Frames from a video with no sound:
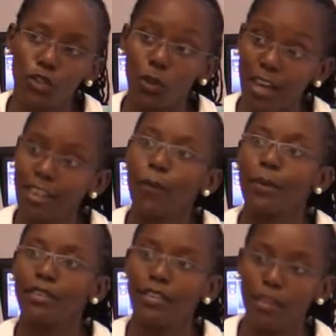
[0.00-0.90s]
together
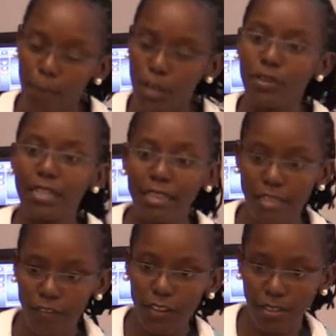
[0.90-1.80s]
with DPOs and
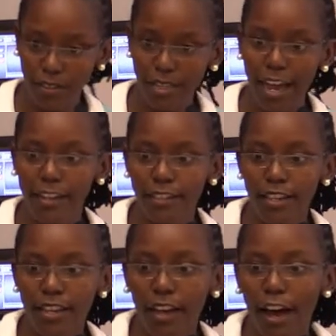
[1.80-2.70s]
civil society.